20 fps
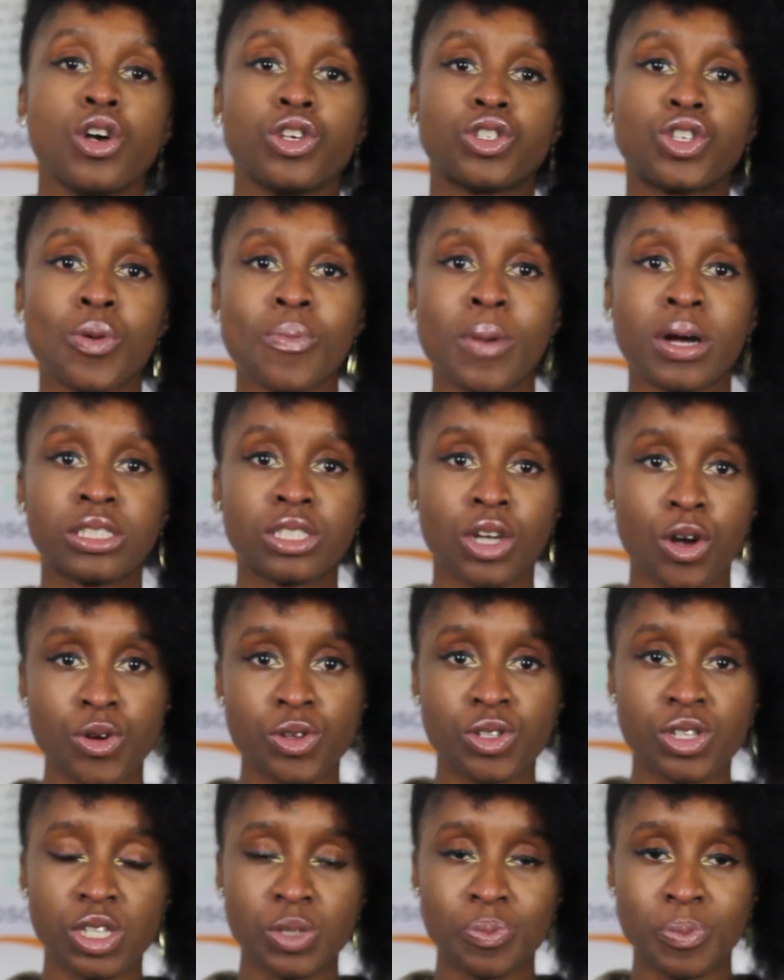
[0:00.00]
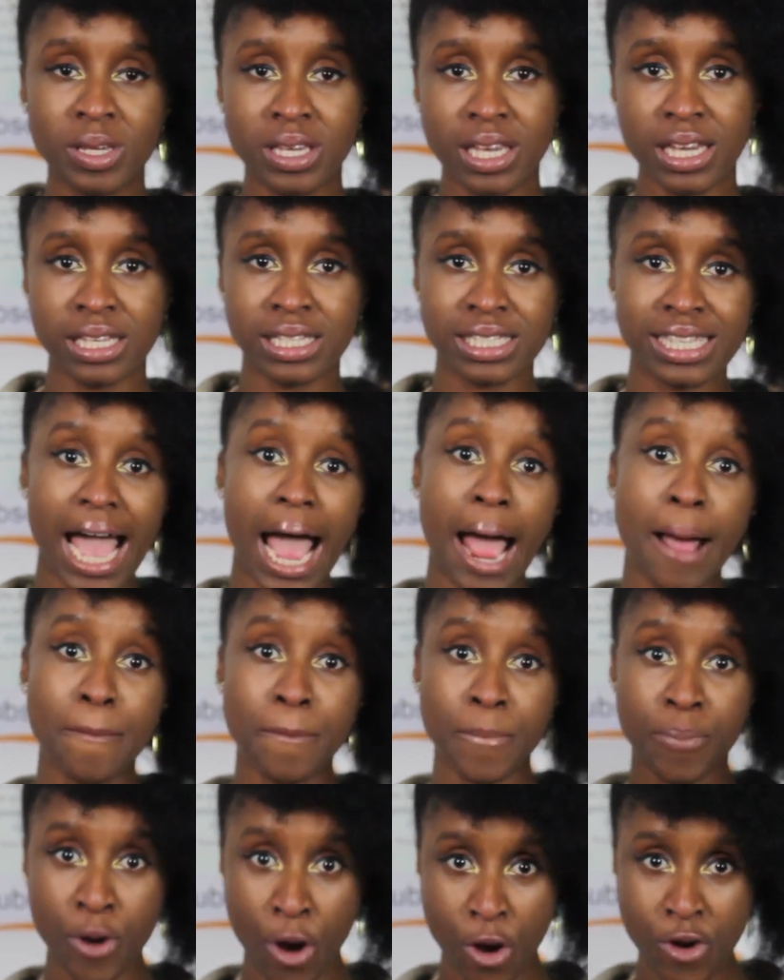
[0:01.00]
So mitosis begins
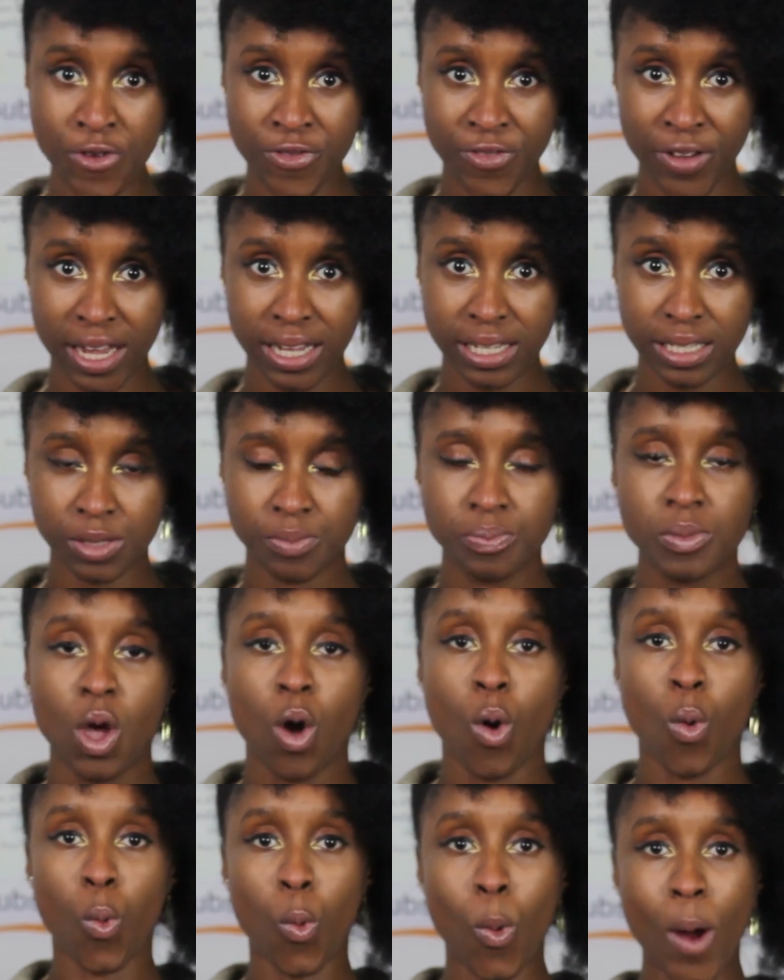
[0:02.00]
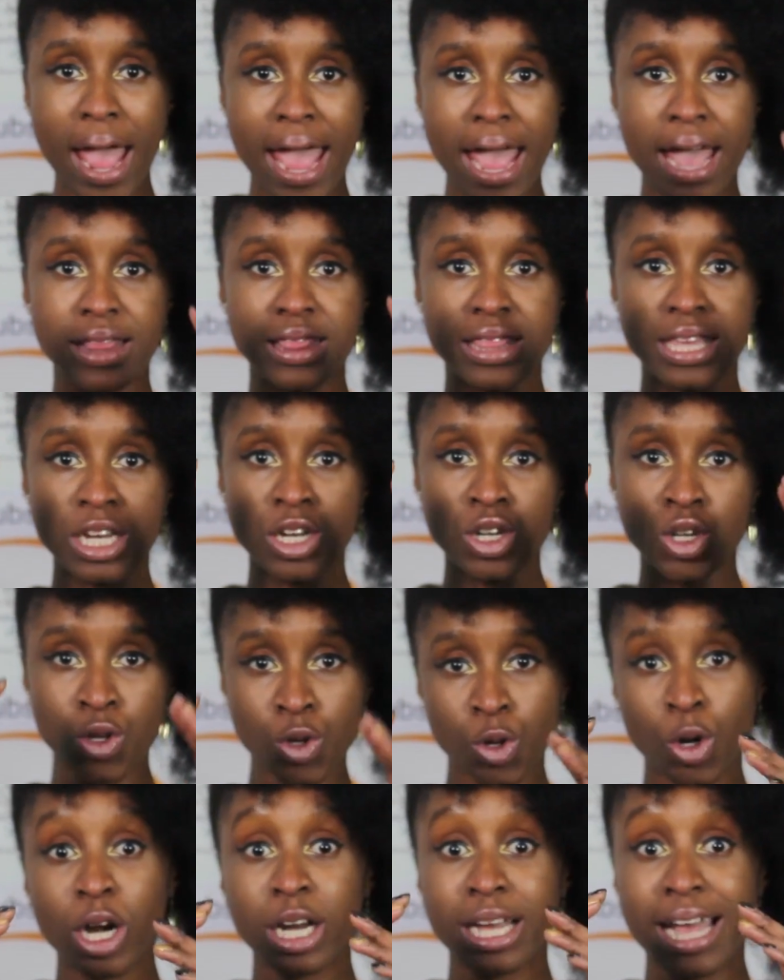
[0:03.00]
at prophase, where the
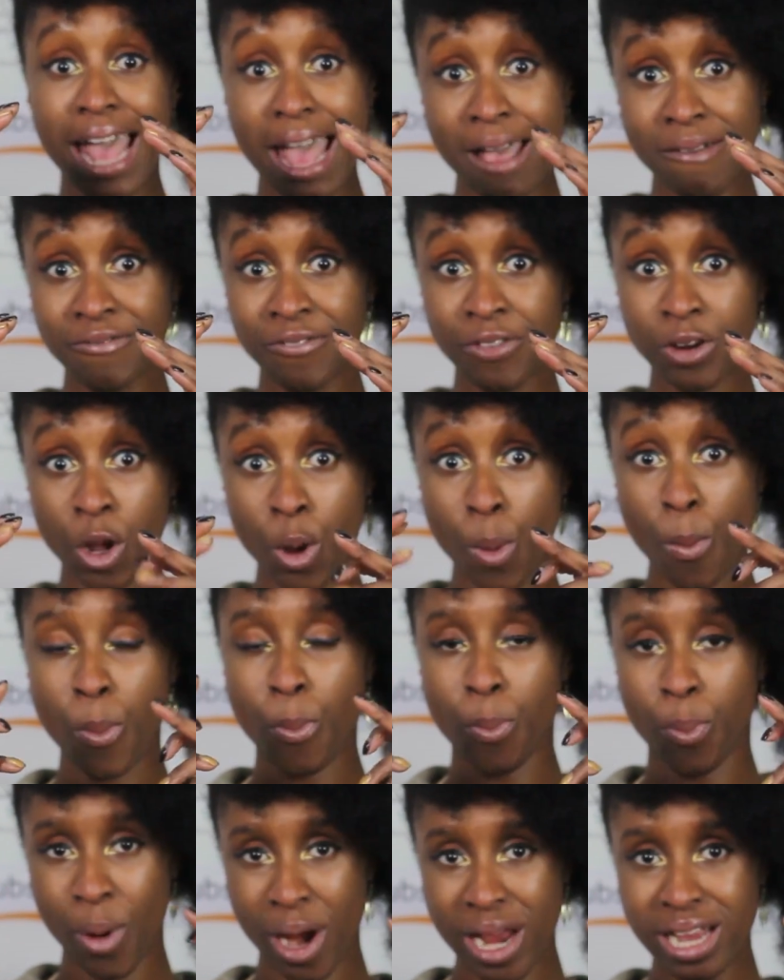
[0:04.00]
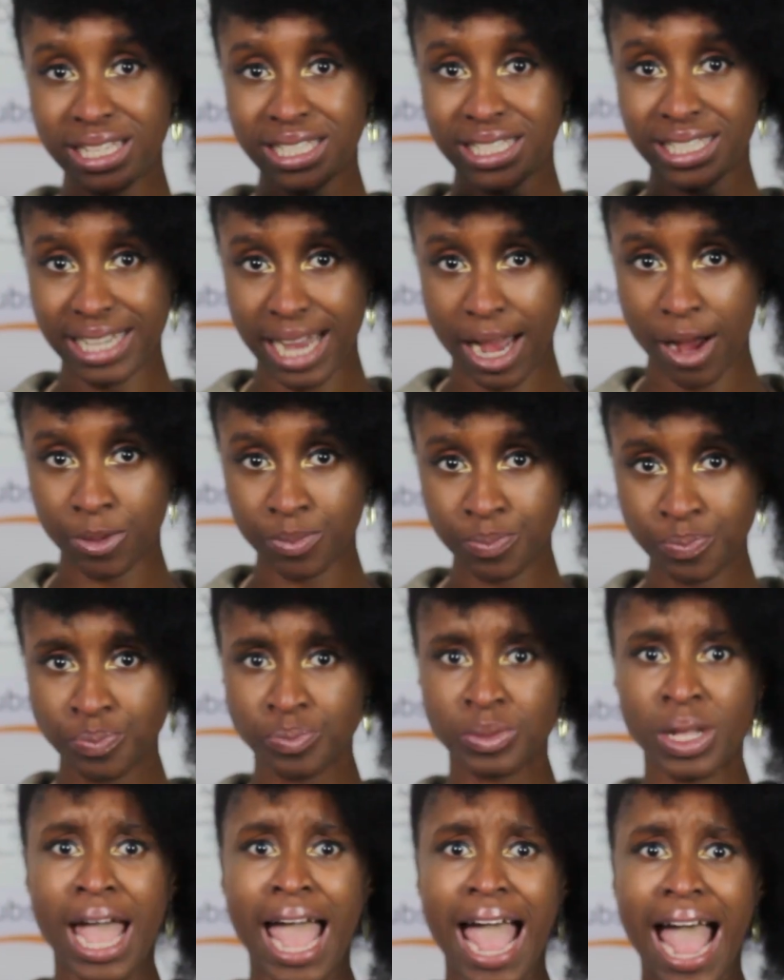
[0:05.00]
nuclear envelope breaks down
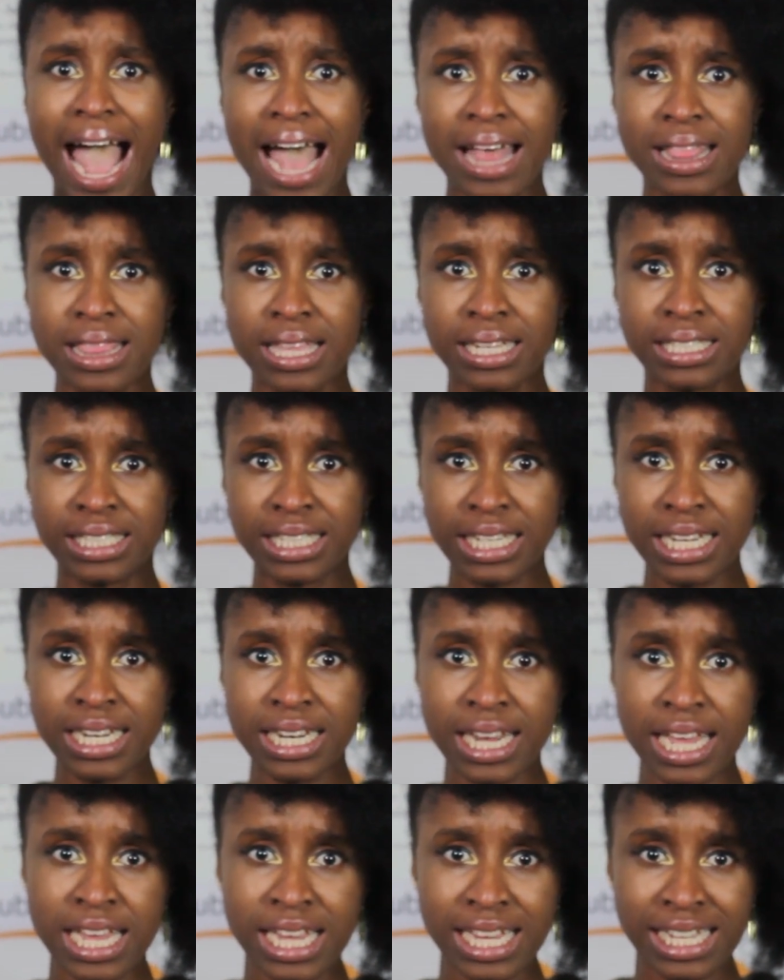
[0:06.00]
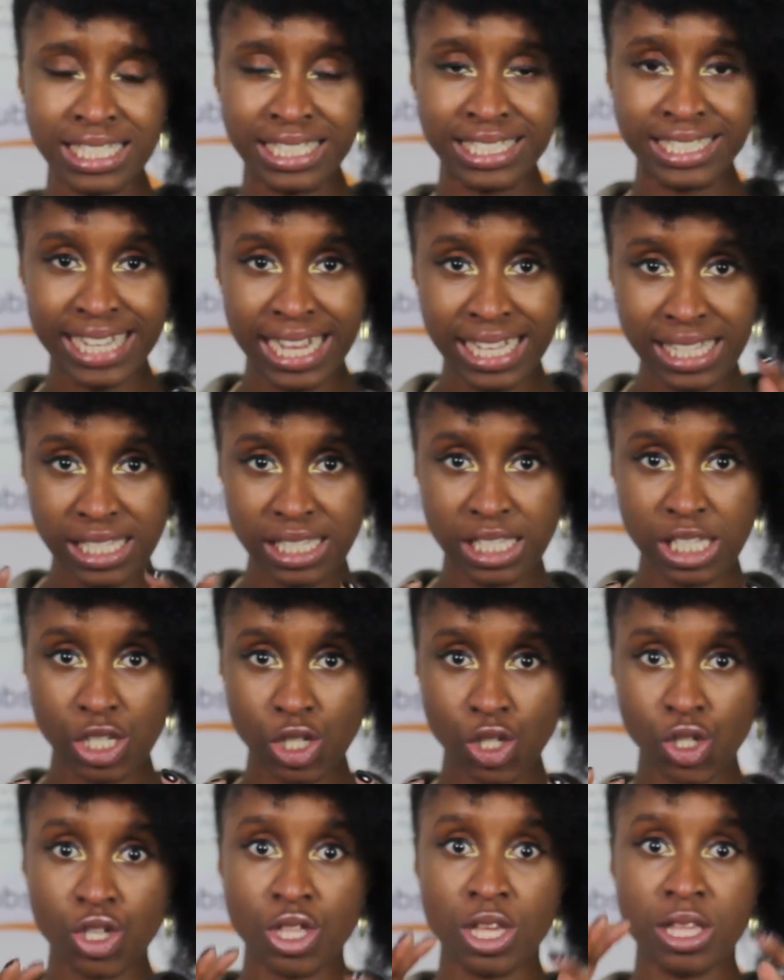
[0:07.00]
and the DNA
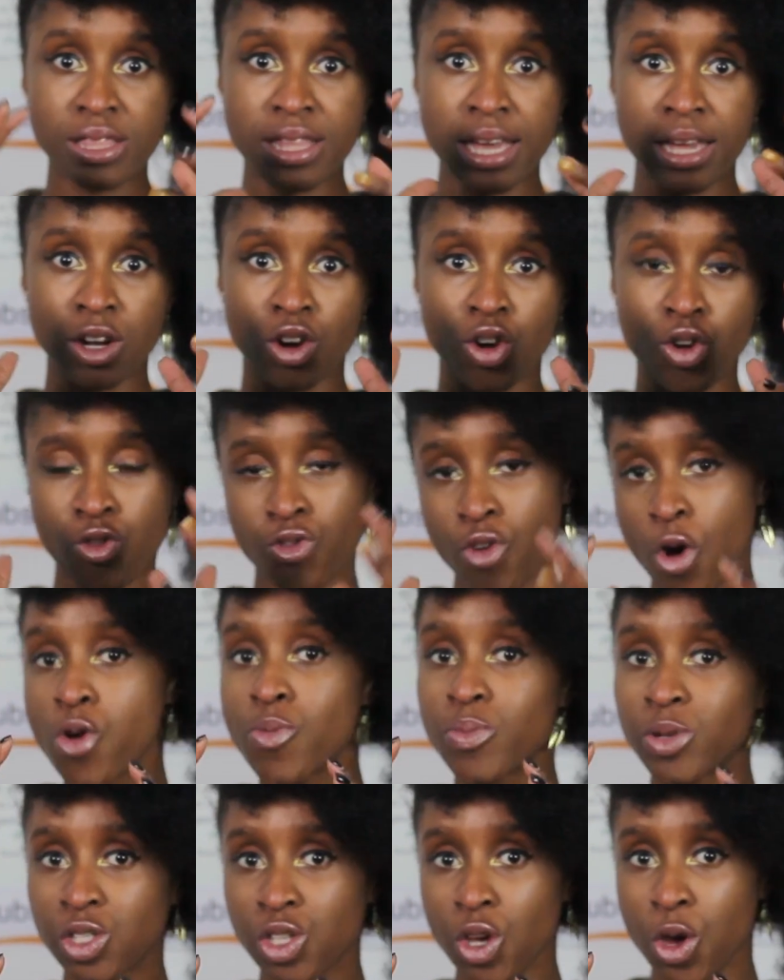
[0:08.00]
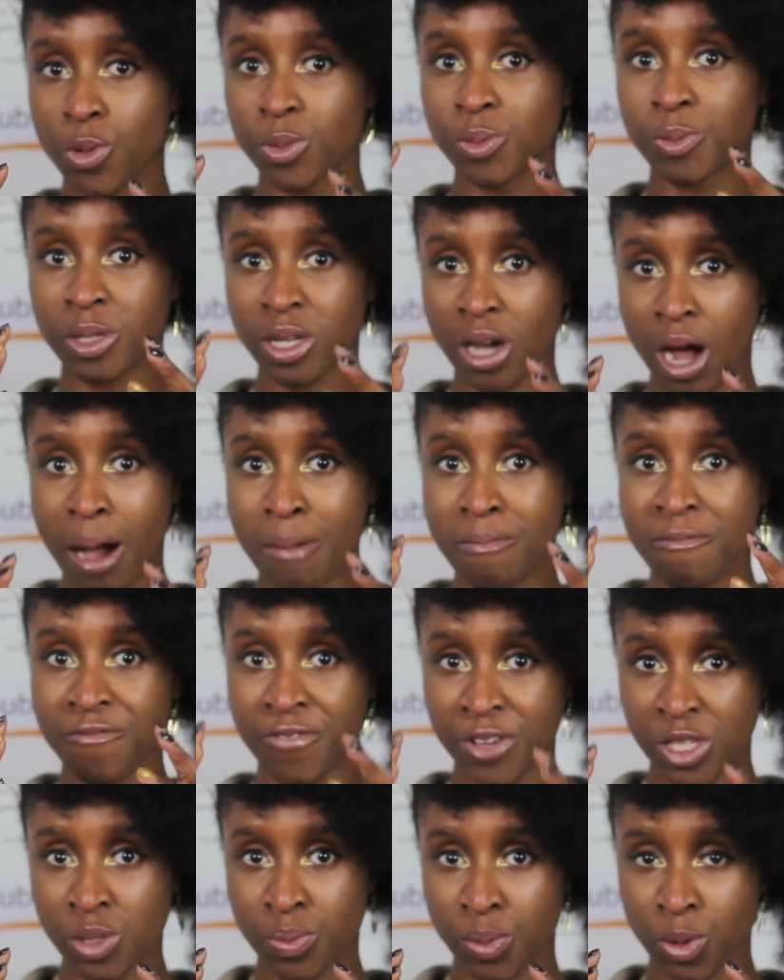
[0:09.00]
condenses so that then chromosomes become
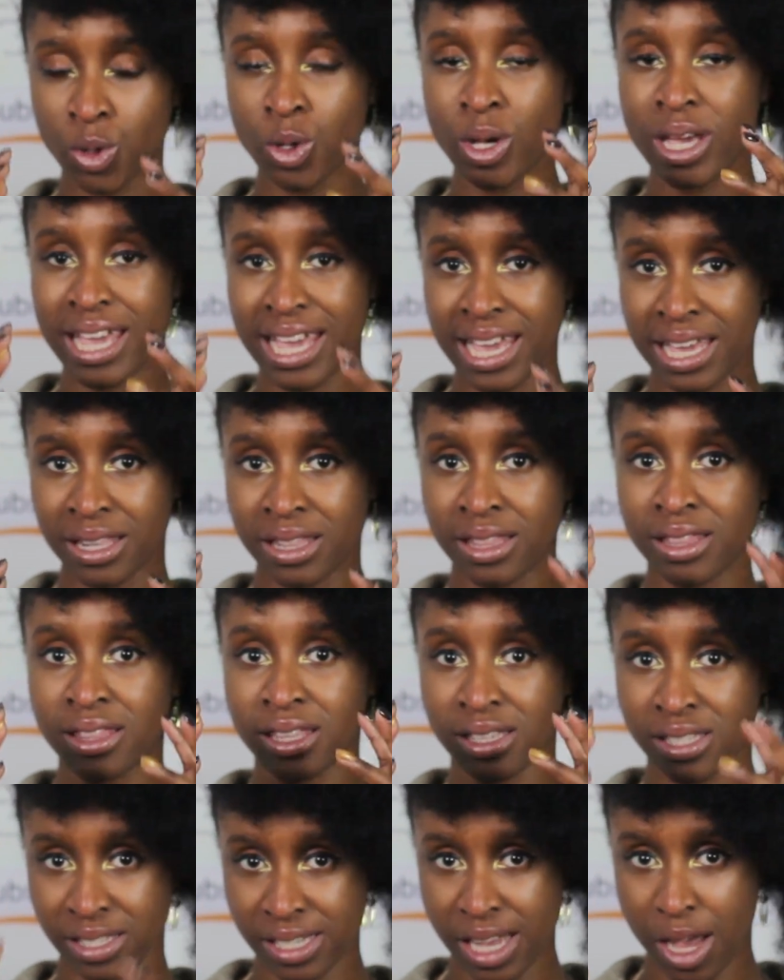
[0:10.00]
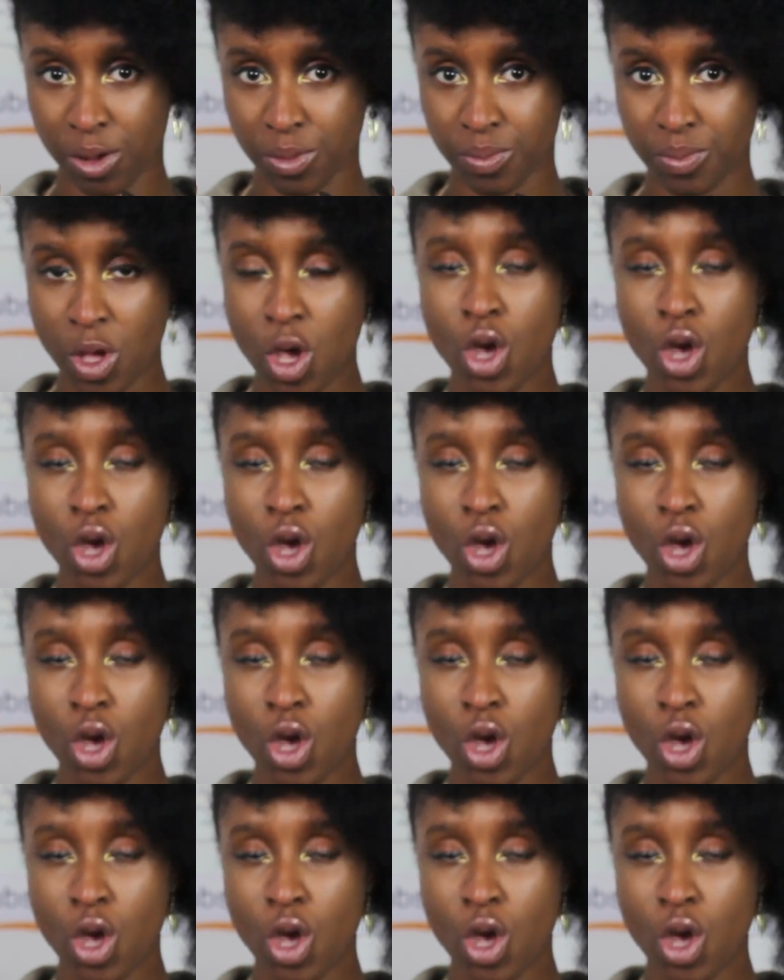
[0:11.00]
visible in the cell.